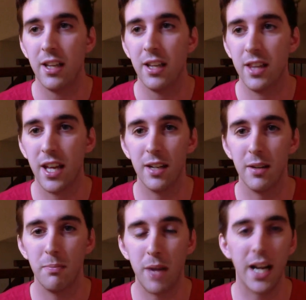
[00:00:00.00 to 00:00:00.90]
then
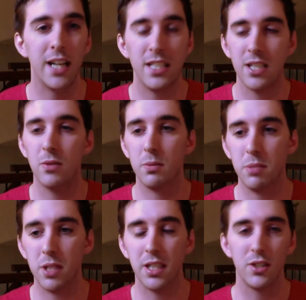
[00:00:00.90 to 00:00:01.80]
my idea would
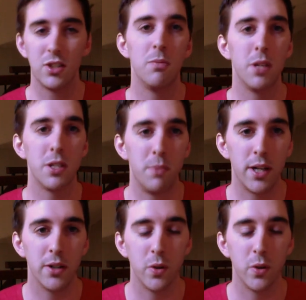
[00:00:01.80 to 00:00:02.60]
be so much better,